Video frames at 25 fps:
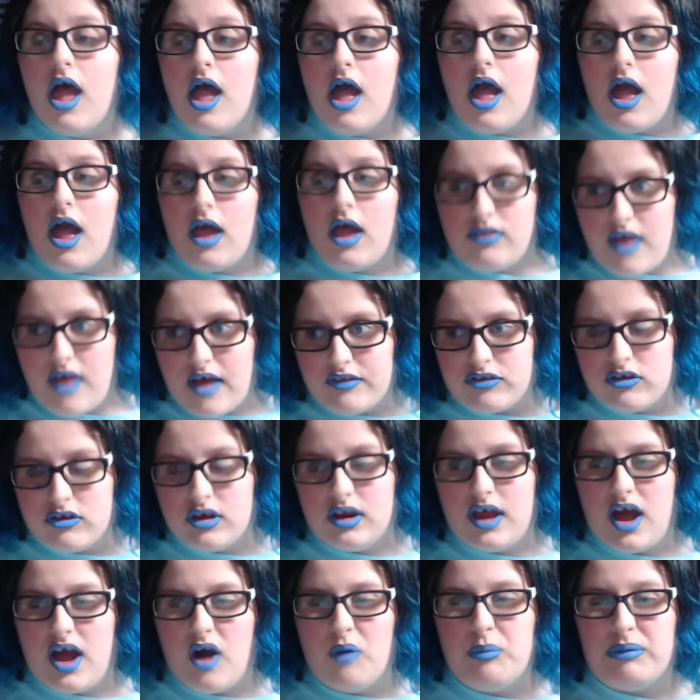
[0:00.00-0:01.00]
that's
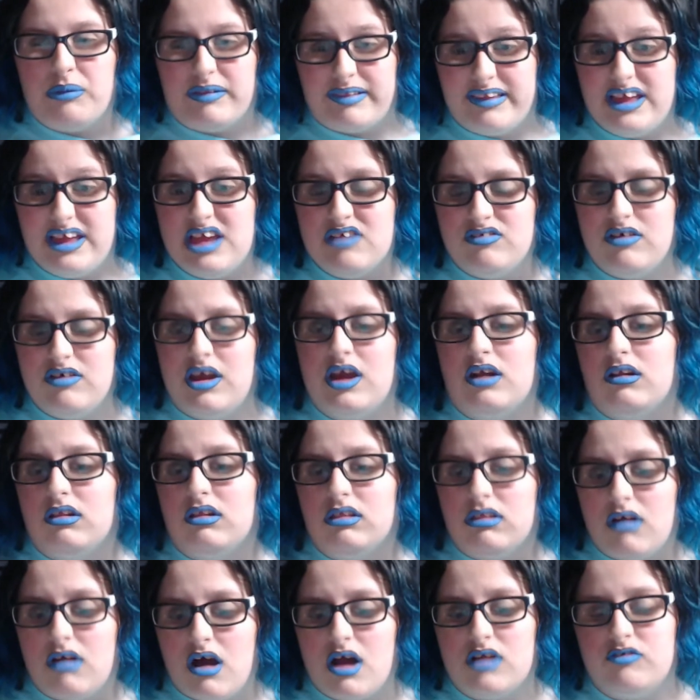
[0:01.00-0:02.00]
going to help alleviate a
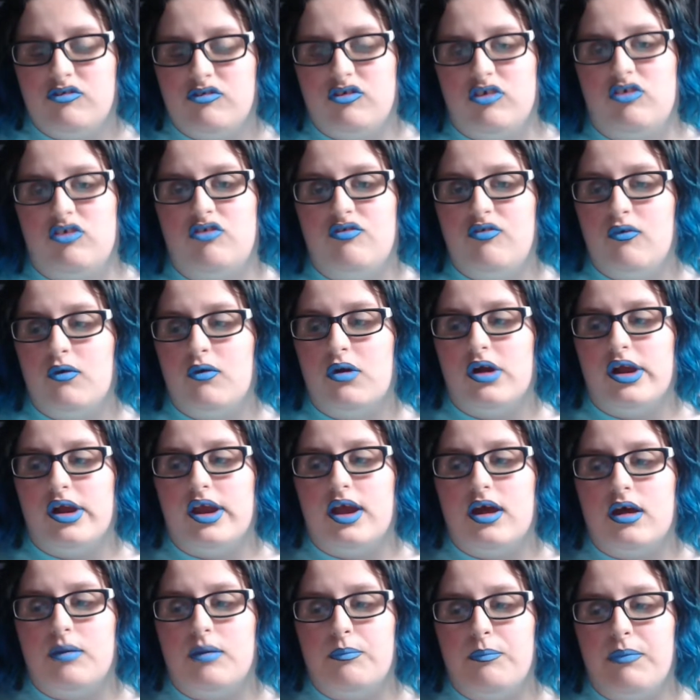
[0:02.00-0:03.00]
lot of
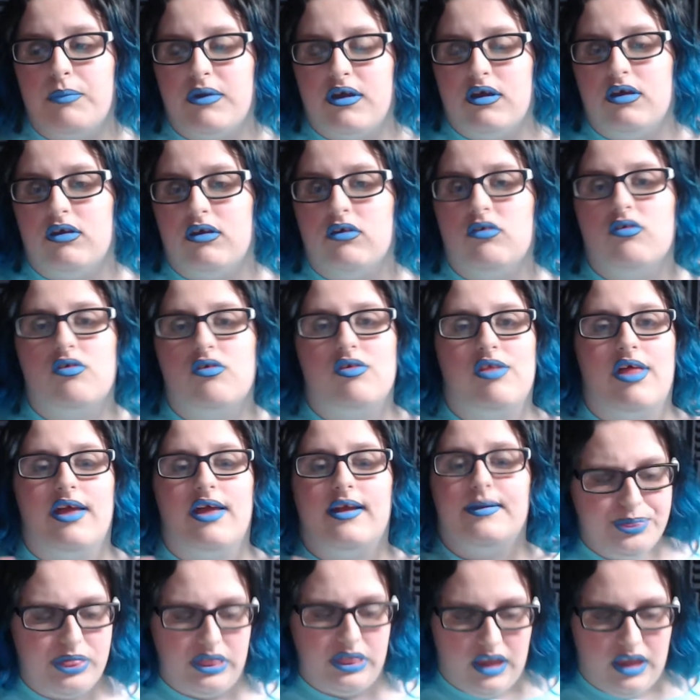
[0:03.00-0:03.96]
dysphoria, because, like,